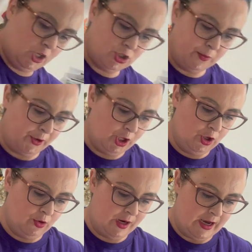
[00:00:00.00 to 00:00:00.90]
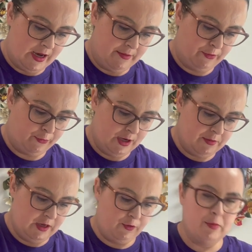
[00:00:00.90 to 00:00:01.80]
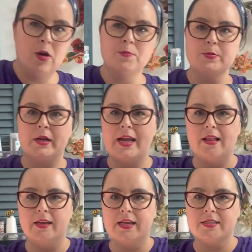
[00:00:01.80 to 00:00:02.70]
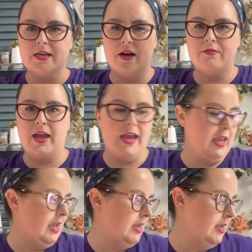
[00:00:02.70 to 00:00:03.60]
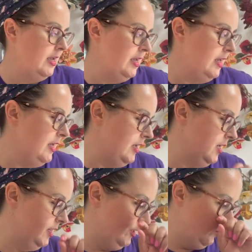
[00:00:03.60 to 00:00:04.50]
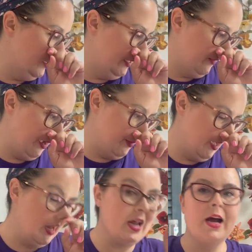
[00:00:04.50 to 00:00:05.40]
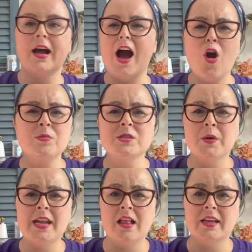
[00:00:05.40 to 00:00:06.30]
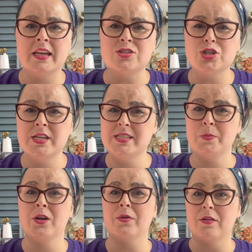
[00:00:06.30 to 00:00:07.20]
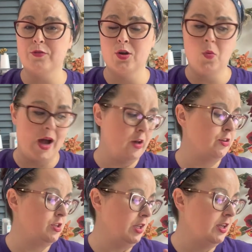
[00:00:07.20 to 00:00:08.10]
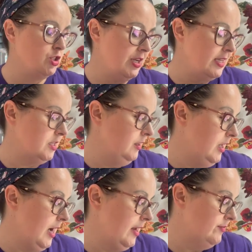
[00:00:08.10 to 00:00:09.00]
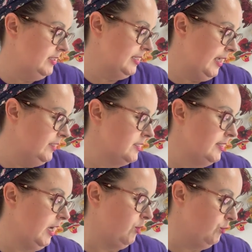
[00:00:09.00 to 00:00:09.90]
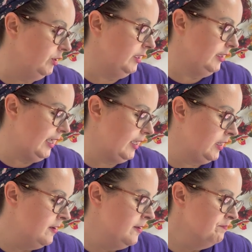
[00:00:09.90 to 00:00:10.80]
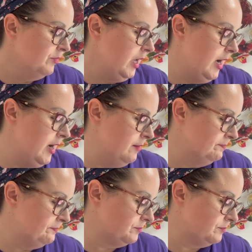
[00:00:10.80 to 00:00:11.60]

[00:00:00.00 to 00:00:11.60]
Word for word: super cute um, freebie from Homespun Elegance of a little bunny rabbit. Homespun Elegance, she's been around for a while. Like, she has a lot of designs that I really like. Um,